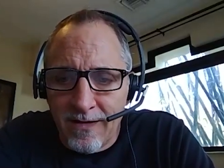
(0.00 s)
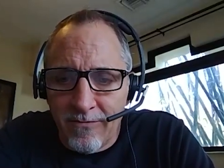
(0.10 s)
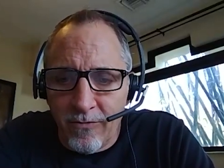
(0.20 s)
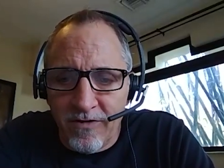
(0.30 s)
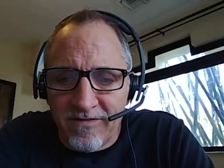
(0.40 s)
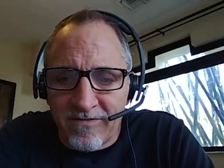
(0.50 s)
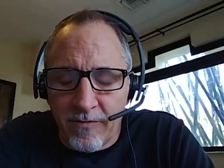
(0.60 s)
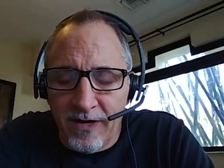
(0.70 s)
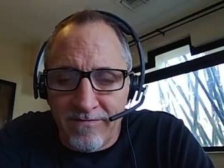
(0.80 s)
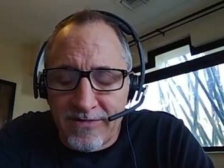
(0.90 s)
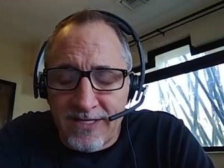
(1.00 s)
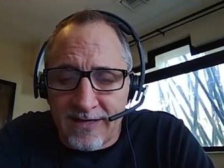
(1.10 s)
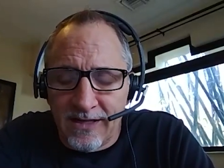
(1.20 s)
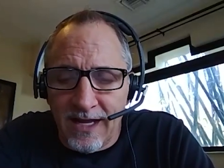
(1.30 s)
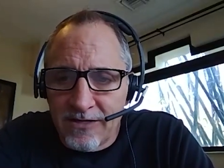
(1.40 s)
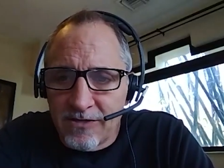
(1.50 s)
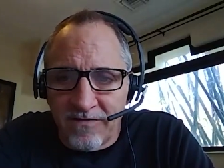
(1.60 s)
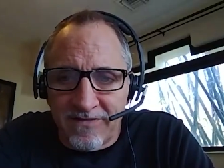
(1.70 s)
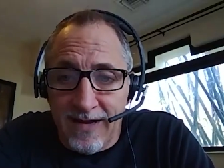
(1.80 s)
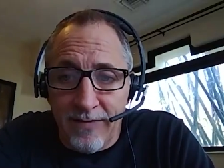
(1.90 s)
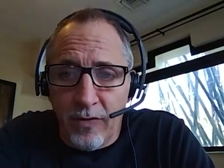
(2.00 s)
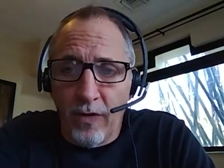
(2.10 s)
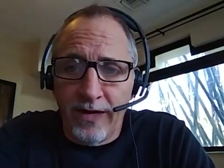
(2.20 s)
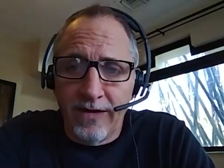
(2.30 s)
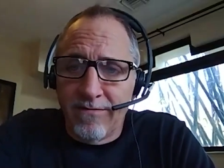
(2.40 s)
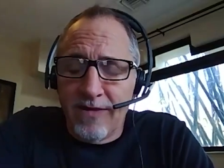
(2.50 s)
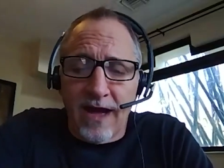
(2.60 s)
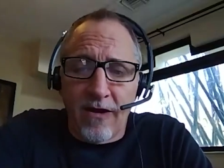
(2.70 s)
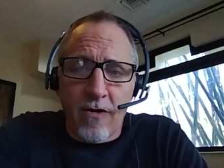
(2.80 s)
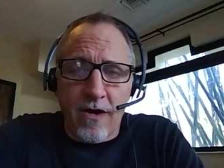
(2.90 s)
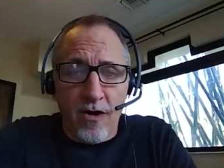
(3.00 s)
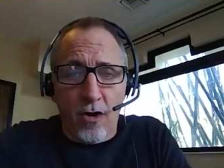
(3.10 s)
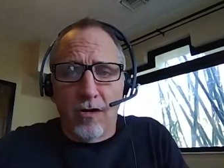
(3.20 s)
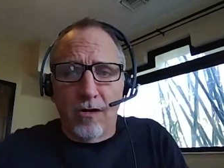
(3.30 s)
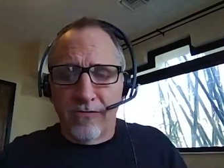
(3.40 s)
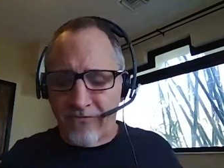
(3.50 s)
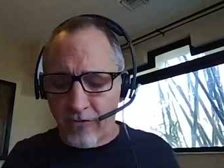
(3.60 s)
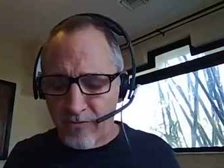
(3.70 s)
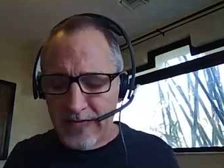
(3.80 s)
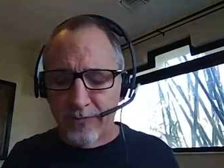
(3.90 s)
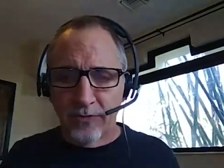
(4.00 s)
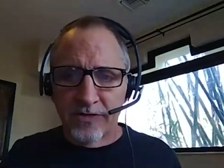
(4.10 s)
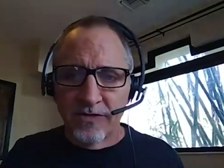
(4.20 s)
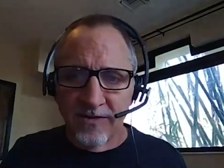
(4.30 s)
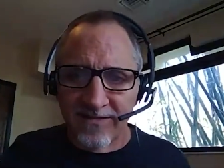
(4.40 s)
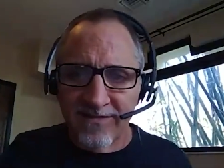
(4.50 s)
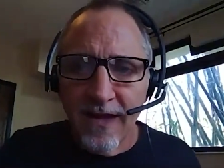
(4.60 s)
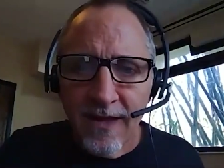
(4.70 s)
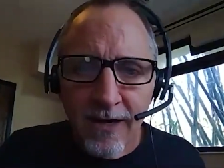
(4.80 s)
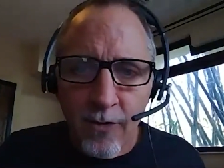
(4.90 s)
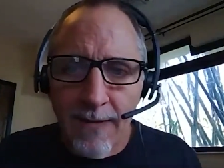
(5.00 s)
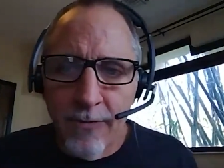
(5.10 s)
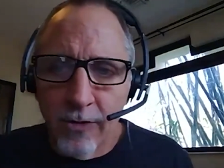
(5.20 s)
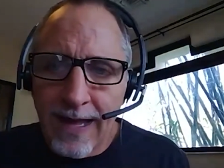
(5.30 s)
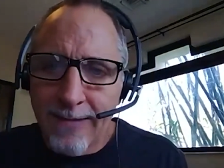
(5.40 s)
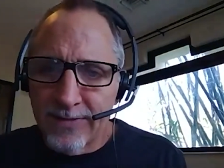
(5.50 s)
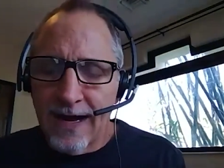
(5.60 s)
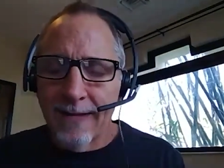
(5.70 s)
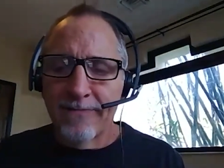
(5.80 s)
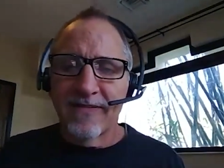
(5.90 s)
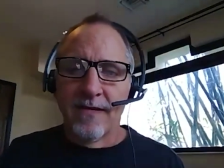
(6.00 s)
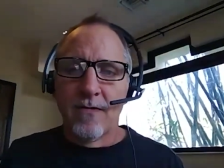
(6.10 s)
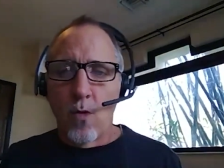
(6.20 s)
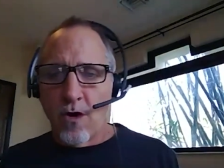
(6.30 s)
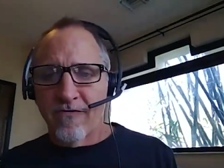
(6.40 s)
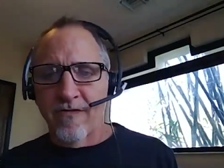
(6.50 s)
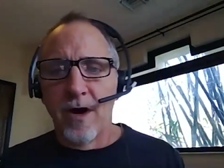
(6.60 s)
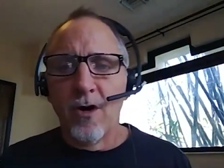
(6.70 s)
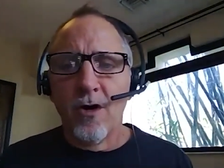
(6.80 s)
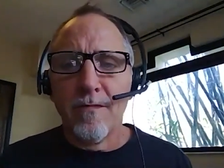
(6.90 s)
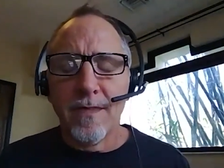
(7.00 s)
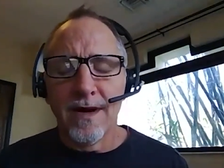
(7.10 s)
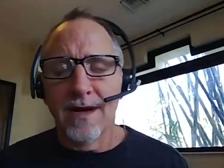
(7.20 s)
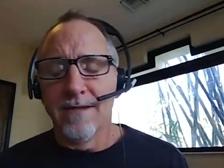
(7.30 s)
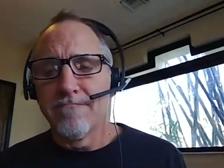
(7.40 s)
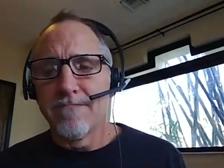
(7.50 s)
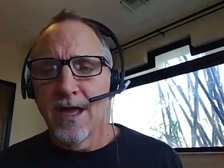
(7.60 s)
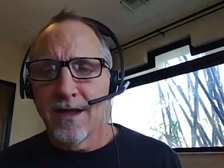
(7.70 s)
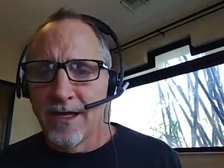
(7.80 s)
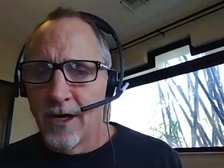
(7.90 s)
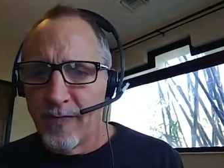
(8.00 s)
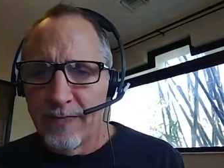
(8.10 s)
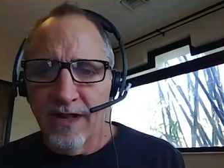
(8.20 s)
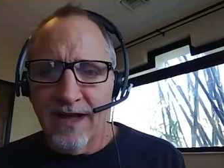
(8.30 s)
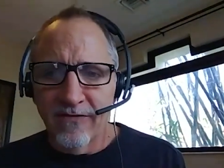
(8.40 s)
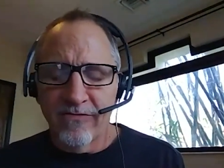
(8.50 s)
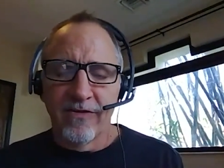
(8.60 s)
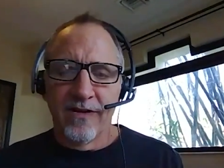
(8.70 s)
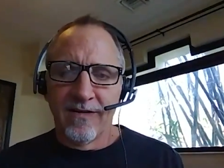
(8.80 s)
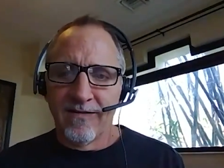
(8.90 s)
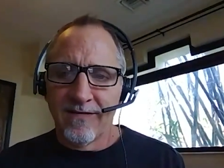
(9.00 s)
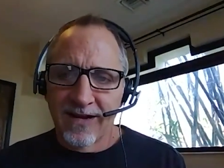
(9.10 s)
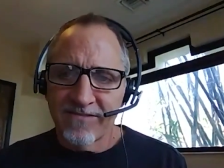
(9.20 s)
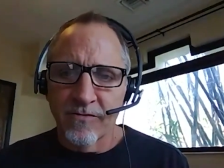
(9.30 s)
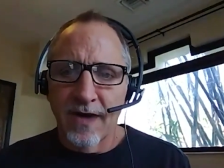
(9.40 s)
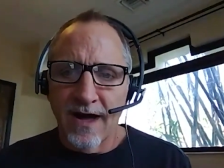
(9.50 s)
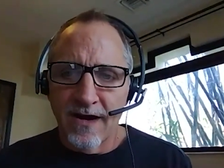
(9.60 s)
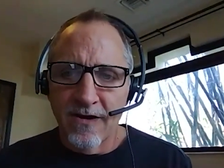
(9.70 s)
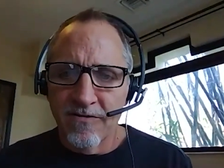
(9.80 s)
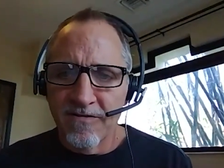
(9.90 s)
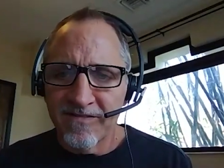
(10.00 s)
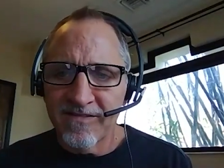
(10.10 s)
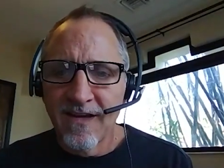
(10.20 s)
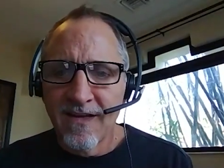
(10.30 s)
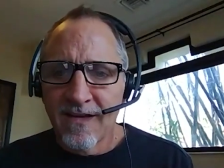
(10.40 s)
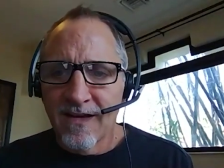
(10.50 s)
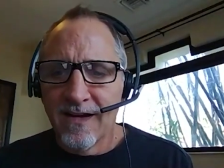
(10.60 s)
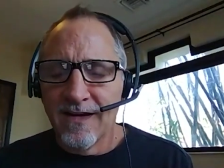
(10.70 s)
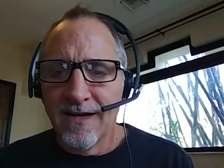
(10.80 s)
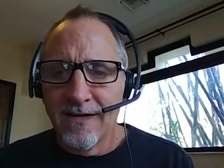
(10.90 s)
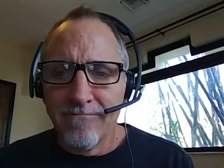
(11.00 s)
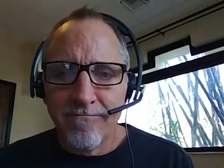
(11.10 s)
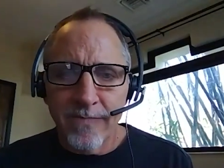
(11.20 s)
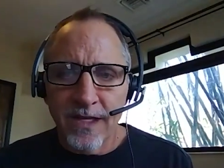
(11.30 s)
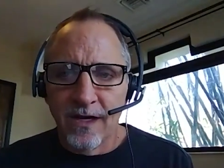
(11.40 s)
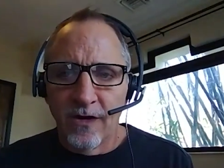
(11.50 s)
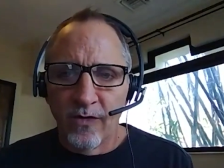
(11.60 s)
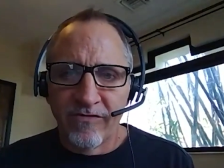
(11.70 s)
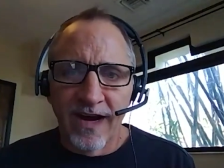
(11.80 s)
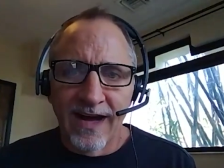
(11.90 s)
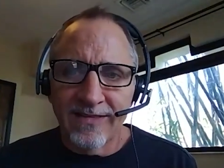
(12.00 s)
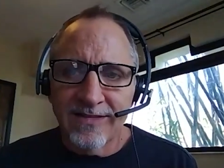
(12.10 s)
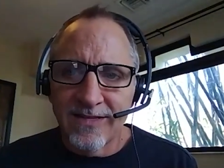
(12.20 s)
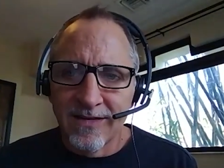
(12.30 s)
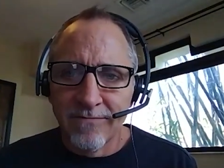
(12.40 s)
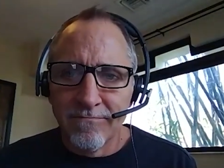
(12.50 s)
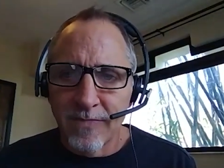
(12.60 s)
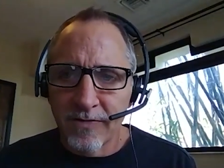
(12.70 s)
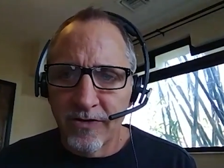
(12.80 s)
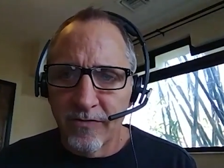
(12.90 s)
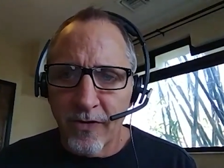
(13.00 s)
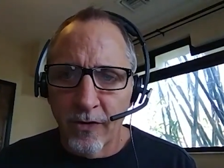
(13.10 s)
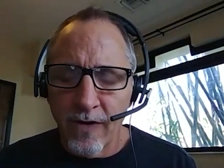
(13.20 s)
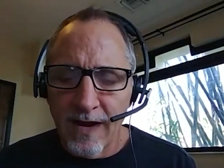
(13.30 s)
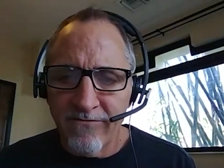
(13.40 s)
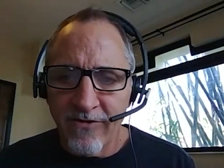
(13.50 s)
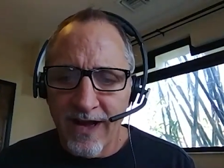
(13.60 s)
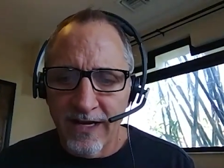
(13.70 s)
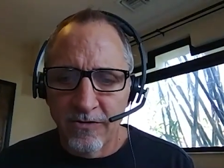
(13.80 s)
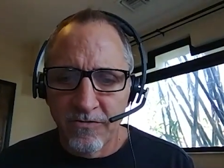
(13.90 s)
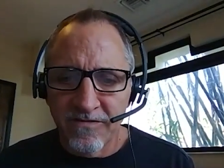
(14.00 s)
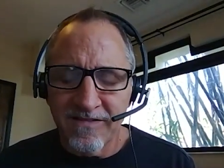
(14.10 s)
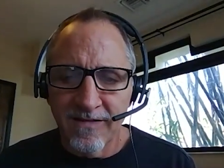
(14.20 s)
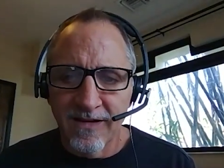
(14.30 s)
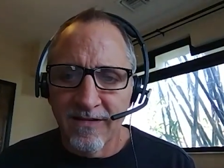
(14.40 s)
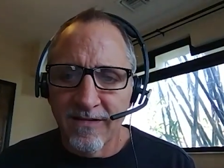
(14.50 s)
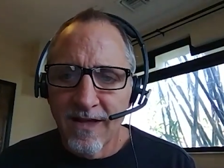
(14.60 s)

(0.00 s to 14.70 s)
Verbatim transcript: was from a technological standpoint not hard at all for people to just grab their laptops and work from home um, you know people have uh, extra monitors um, you know we've got um, a good program for how to use uh,